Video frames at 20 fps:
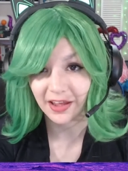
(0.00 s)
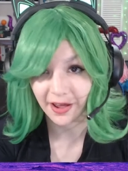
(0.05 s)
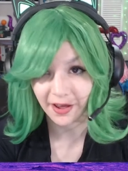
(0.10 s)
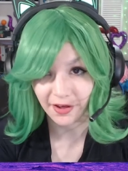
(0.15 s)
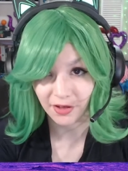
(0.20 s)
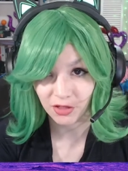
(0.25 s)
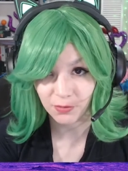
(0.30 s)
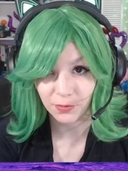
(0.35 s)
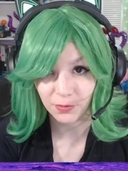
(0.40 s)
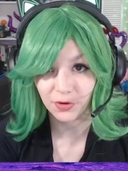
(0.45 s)

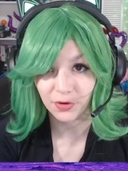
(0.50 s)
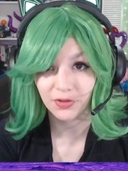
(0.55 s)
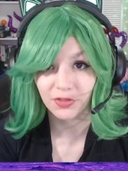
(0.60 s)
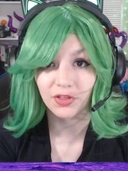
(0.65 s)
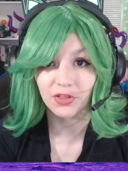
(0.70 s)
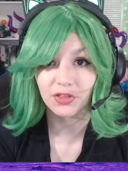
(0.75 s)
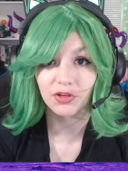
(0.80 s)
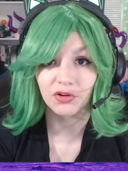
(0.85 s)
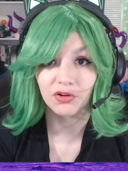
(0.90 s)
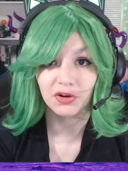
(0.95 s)
Esper in
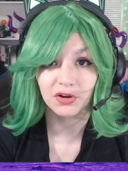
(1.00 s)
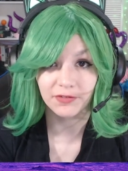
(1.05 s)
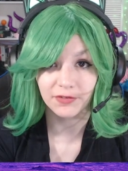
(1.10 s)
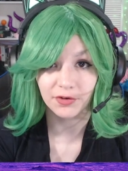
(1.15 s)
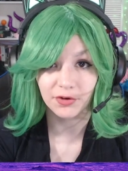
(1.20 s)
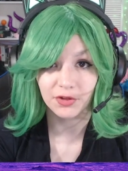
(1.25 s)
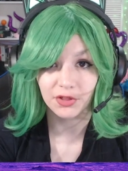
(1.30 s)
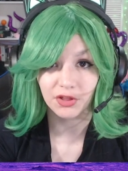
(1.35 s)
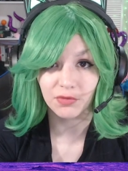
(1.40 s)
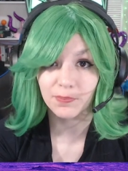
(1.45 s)
this
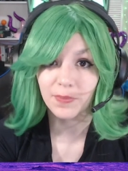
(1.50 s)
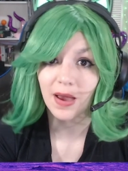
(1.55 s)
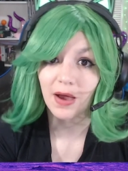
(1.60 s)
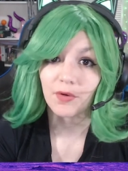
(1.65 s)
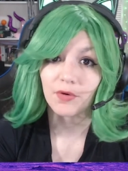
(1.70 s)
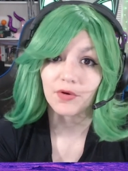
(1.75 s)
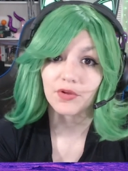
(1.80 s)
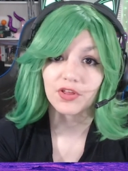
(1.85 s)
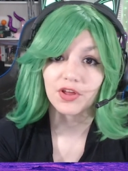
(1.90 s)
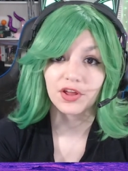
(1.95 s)
universe's
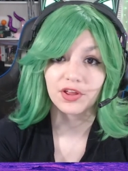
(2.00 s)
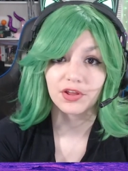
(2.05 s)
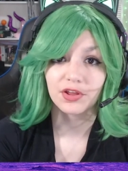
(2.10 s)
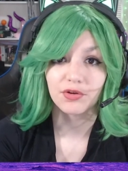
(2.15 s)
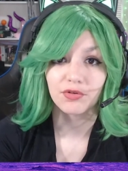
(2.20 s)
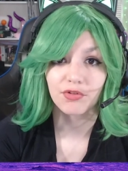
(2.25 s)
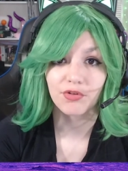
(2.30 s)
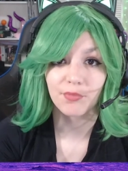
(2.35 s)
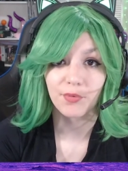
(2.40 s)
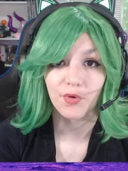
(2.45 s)
powers
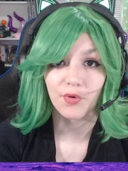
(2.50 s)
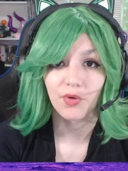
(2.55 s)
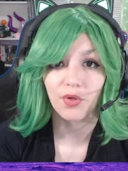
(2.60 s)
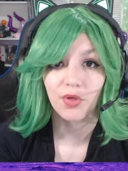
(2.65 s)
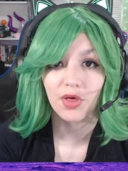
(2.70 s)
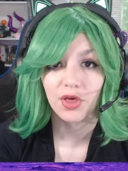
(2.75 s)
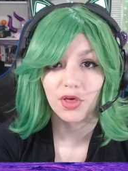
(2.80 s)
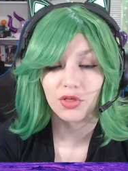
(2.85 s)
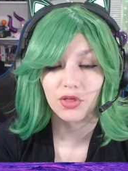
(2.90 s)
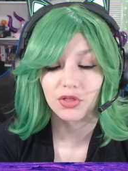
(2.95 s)
unusable.
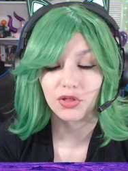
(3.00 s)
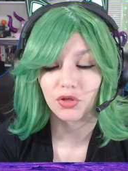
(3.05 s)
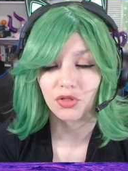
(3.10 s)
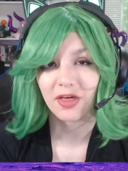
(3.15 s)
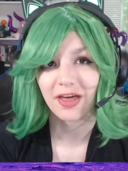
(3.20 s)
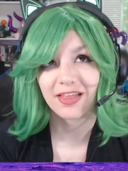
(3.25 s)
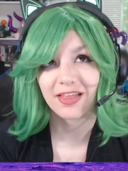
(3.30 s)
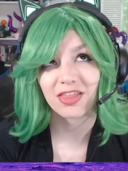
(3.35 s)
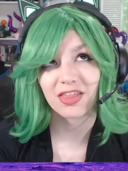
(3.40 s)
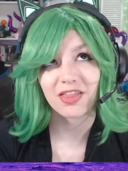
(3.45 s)
So
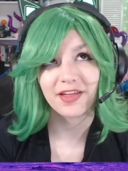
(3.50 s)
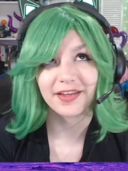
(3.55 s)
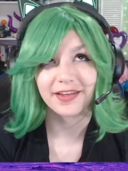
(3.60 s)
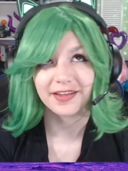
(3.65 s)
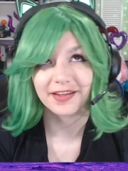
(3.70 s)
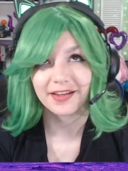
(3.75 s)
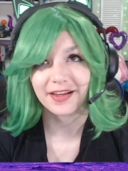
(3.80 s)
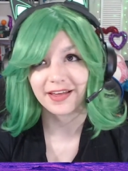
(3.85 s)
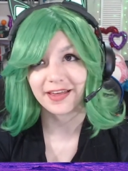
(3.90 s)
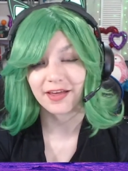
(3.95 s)
that's,
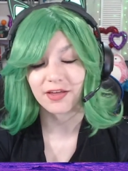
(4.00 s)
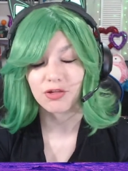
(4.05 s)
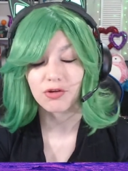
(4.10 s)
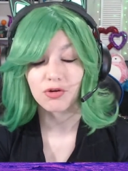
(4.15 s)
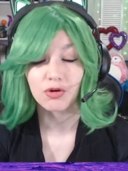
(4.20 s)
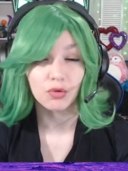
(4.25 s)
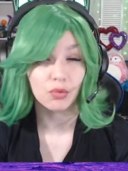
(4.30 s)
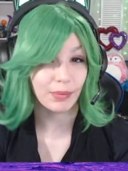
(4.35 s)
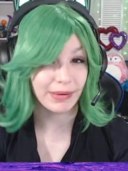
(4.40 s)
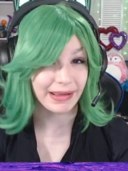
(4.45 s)
like, I guess,
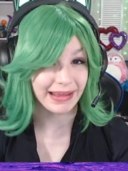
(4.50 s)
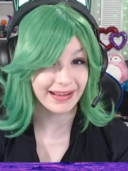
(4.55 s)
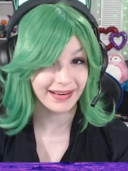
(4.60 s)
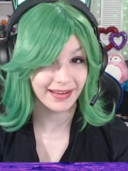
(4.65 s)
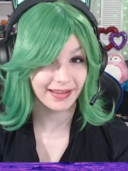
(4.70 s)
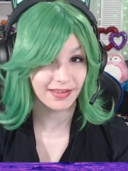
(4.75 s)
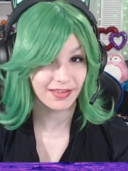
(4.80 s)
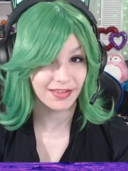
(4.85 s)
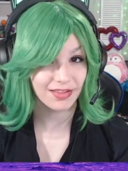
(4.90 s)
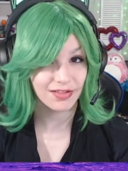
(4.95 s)
her
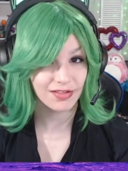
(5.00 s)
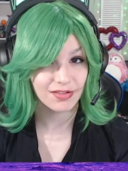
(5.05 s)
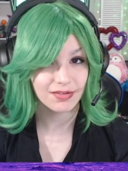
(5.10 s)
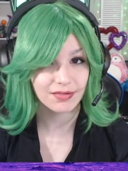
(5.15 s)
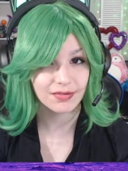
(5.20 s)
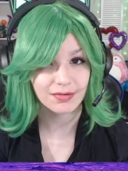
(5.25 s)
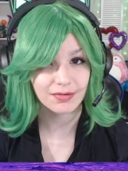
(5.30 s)
weakness.